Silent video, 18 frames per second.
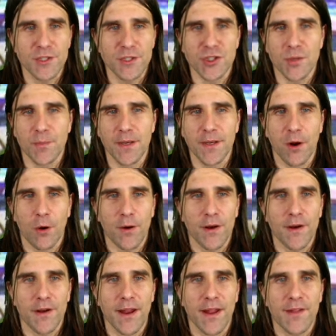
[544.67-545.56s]
it should be
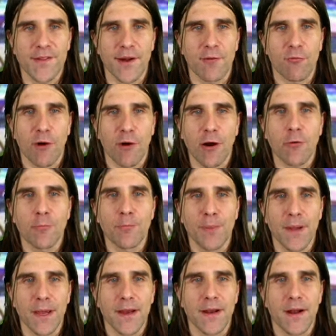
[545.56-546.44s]
noted, is a rare
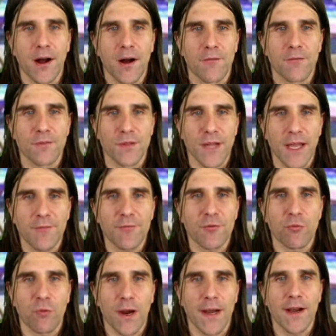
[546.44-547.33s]
bit of left
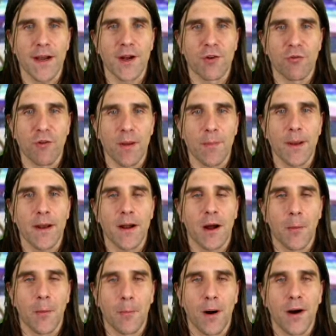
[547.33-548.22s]
right agreement
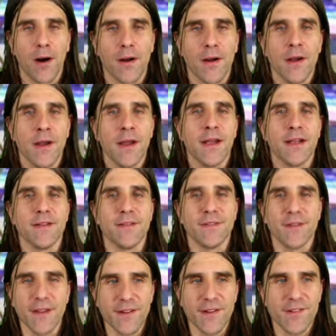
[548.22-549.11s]
among
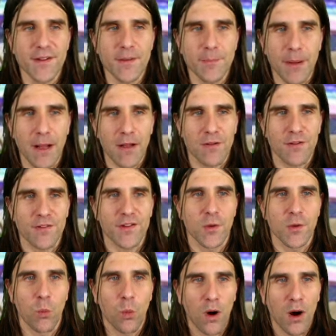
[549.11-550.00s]
DC
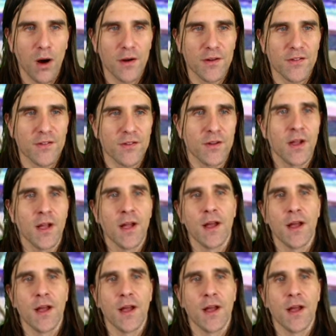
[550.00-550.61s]
policy wonks,